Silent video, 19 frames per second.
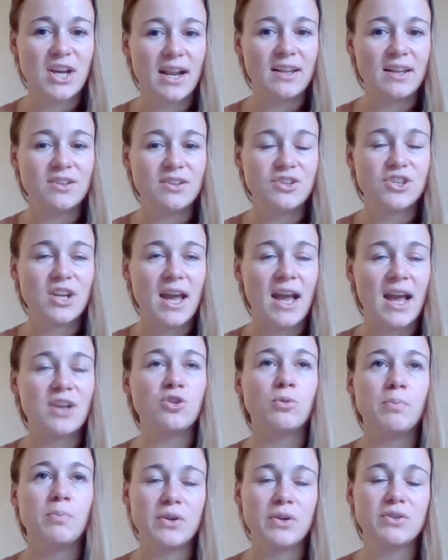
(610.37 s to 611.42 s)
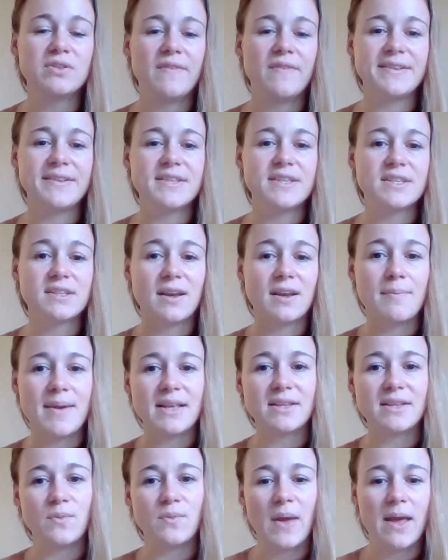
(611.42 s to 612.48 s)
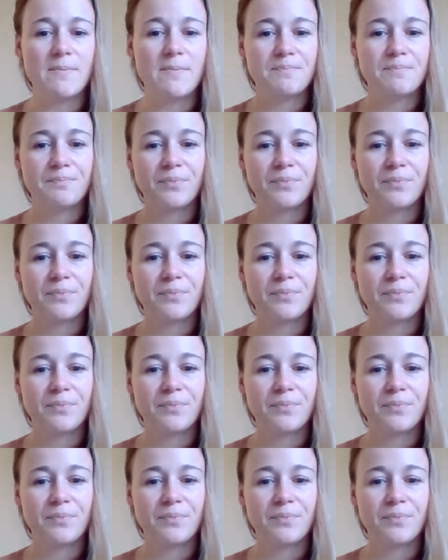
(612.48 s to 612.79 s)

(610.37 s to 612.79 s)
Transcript: challenge and you're motivated to commit to it.